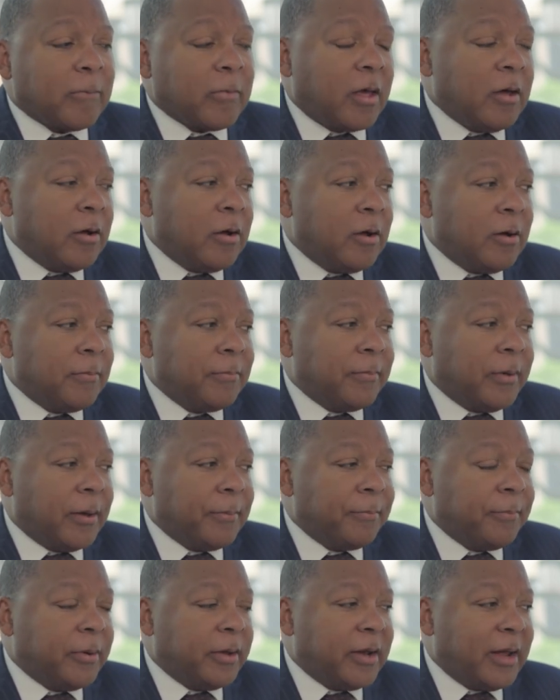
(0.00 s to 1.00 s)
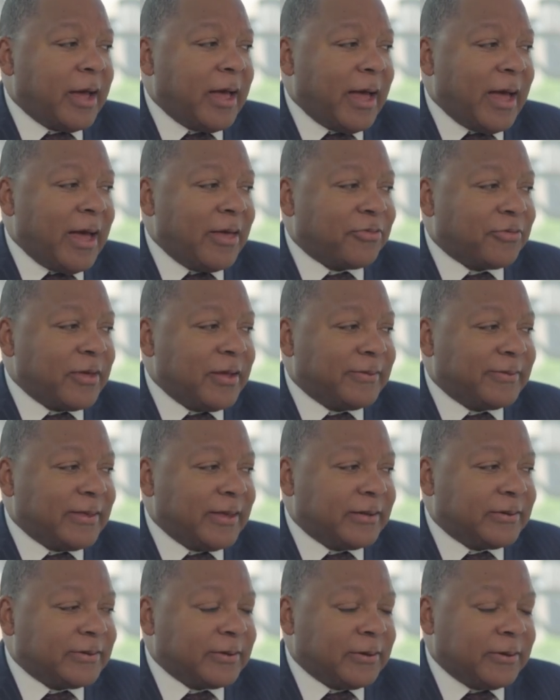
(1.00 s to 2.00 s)
But I think
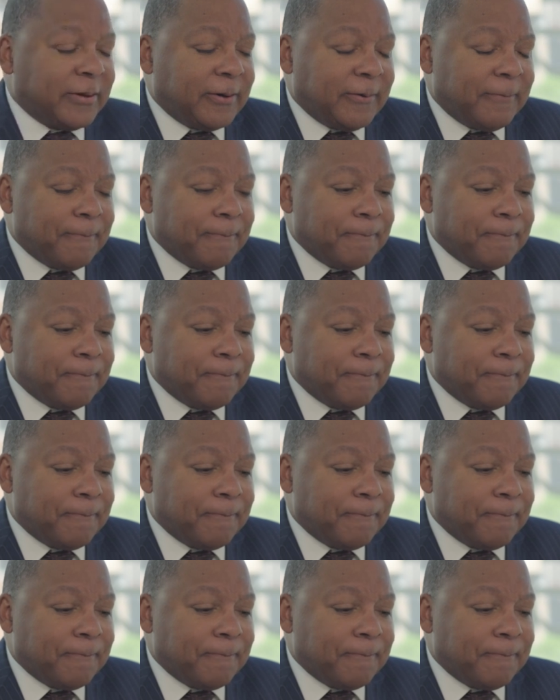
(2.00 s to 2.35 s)
that